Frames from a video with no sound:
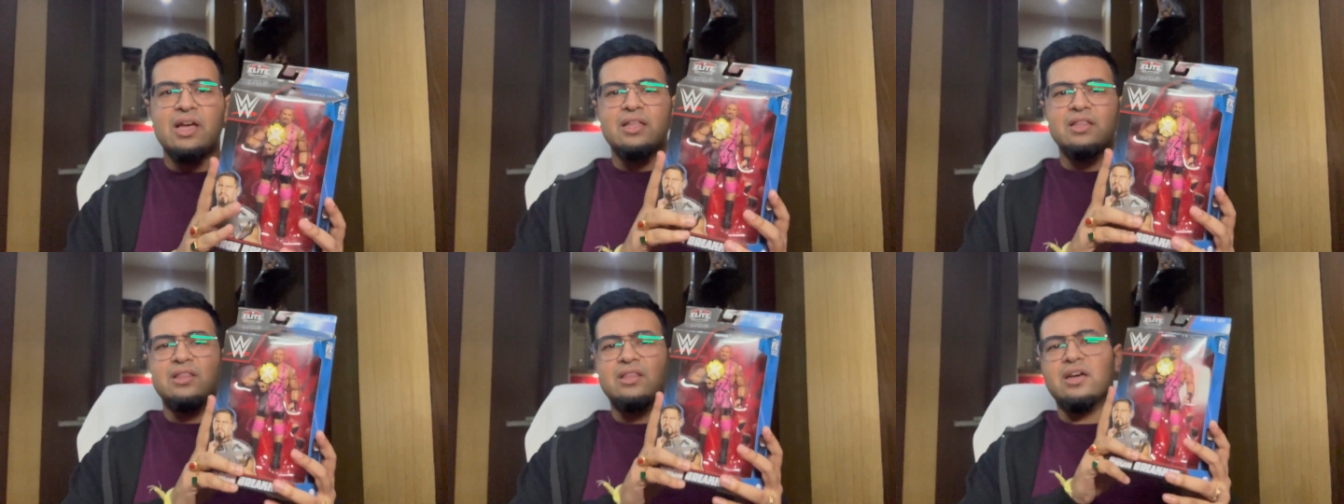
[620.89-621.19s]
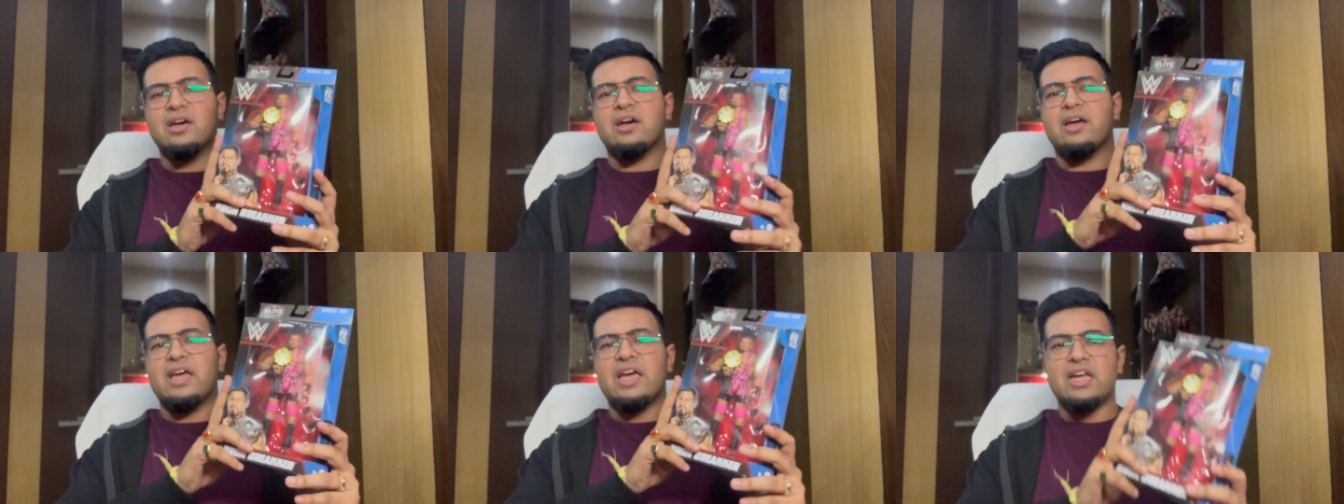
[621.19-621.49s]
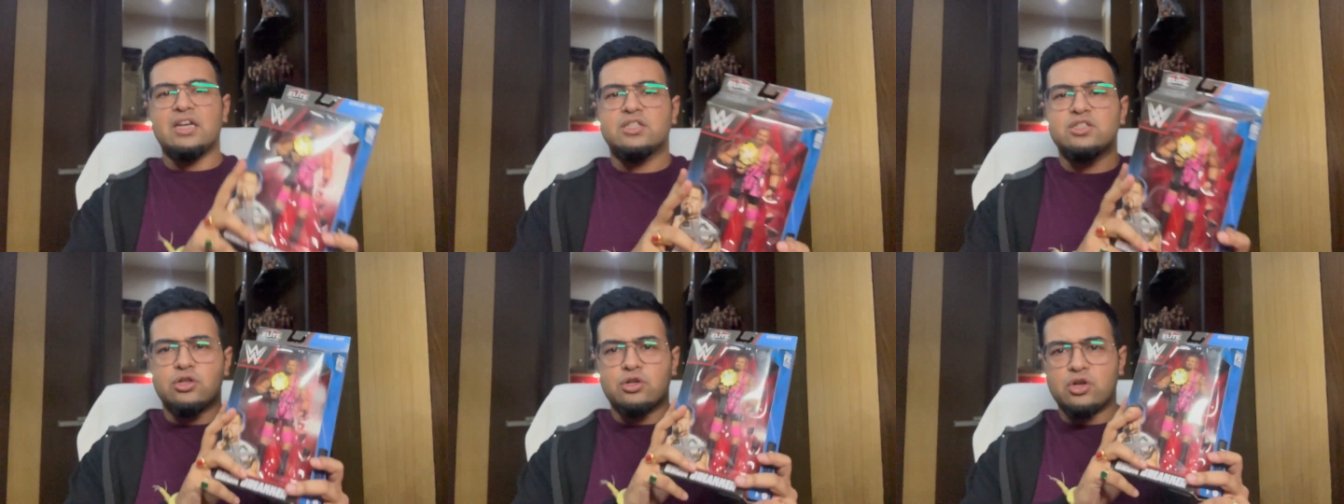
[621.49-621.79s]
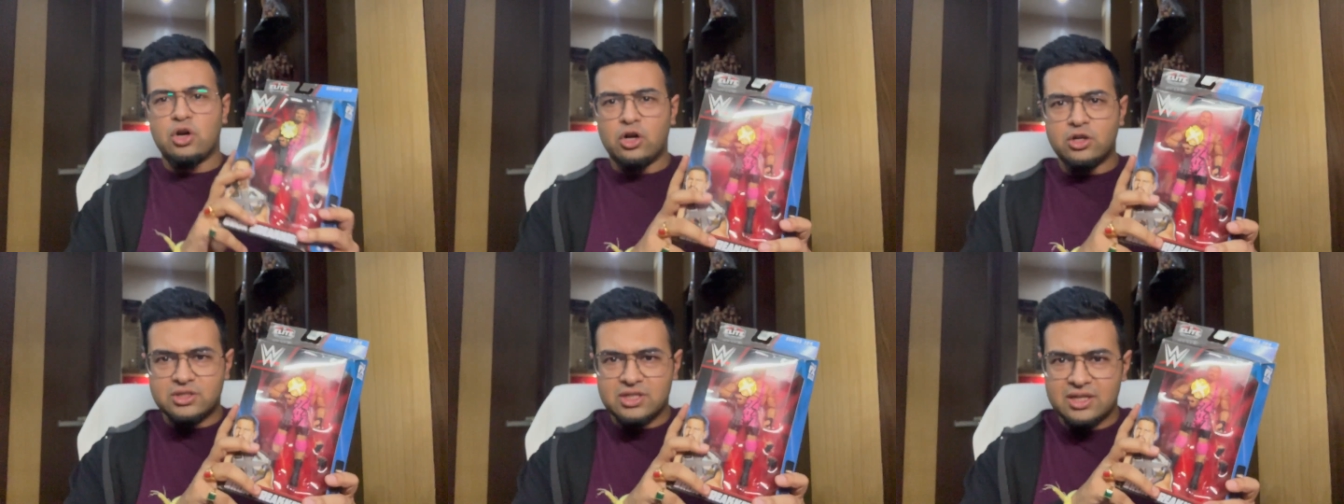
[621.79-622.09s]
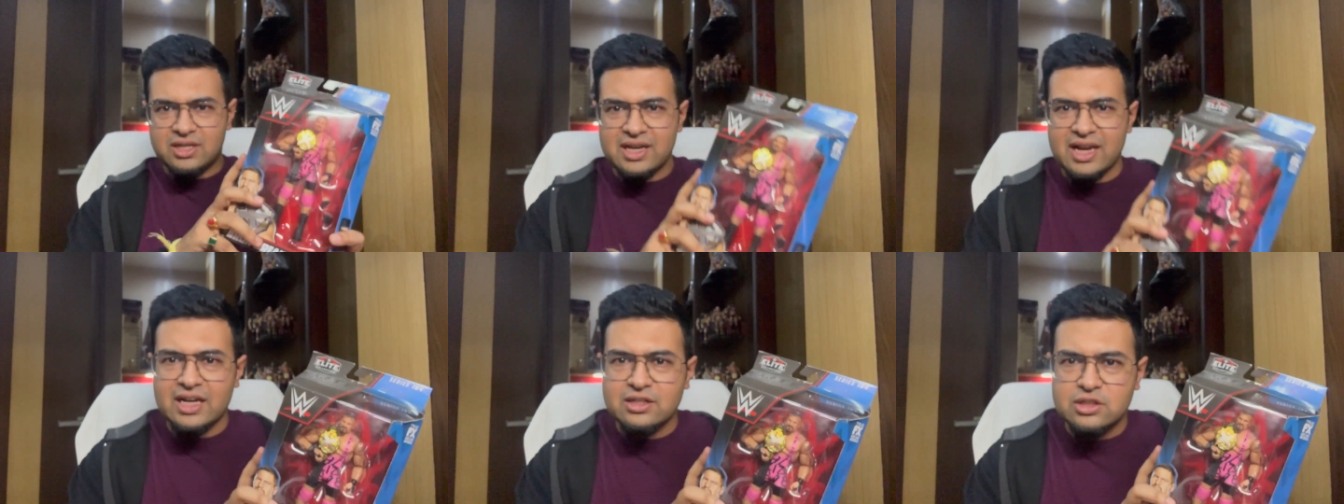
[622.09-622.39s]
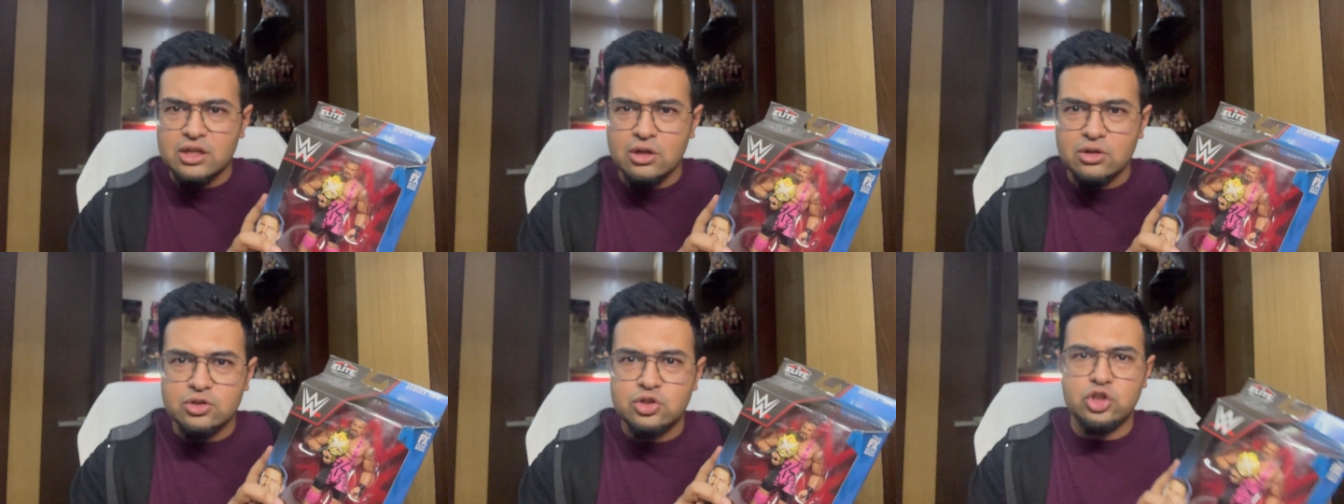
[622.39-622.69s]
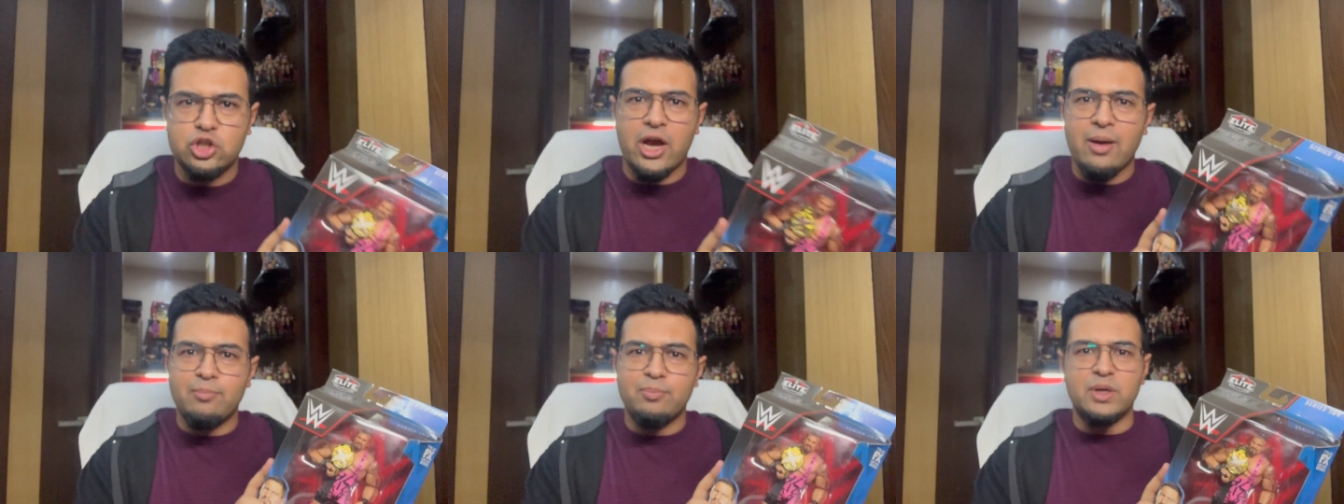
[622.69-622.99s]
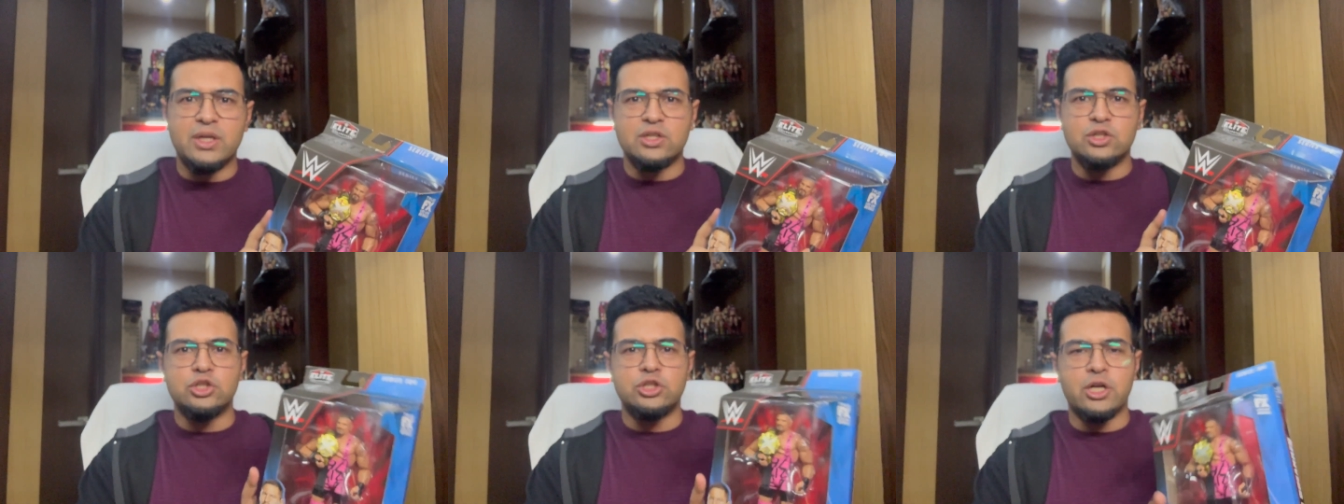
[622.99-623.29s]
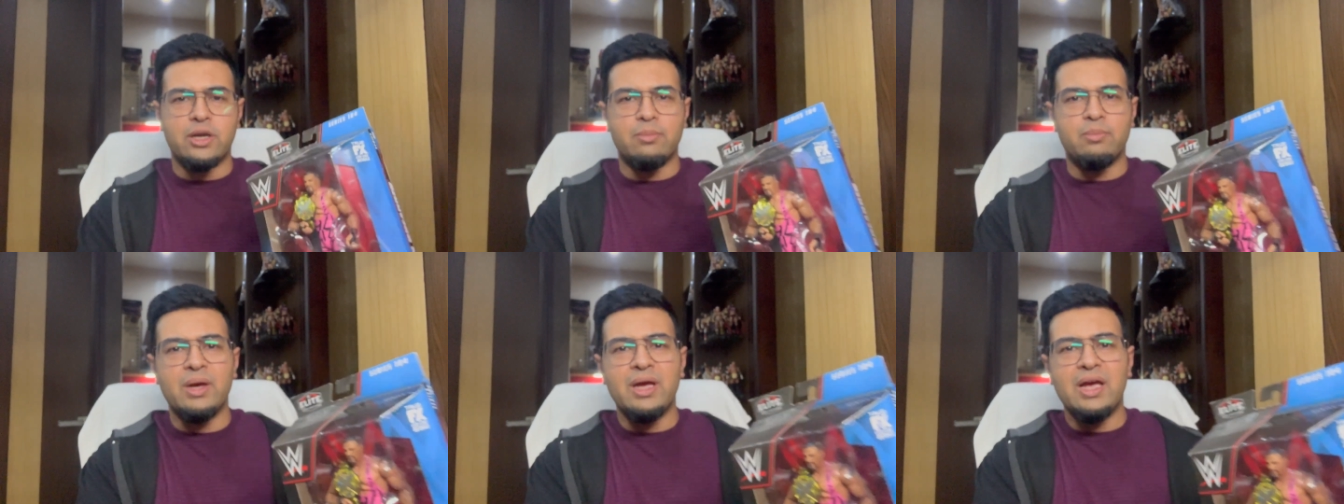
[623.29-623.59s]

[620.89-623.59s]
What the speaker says: the Intercontinental Championship.